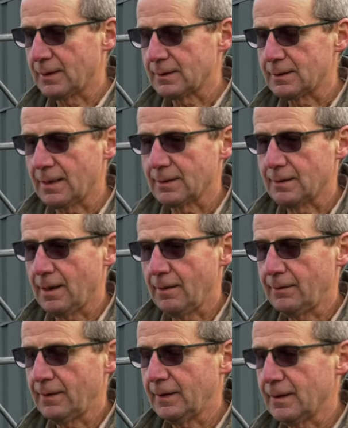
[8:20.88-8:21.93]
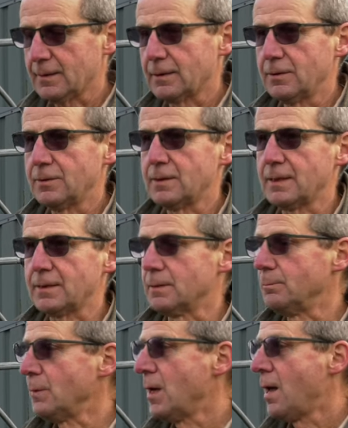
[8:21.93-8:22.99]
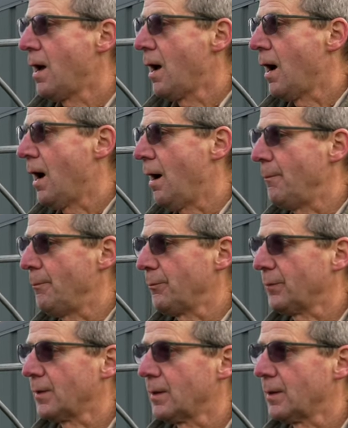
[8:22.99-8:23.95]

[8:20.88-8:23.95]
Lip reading: think that's a good system. On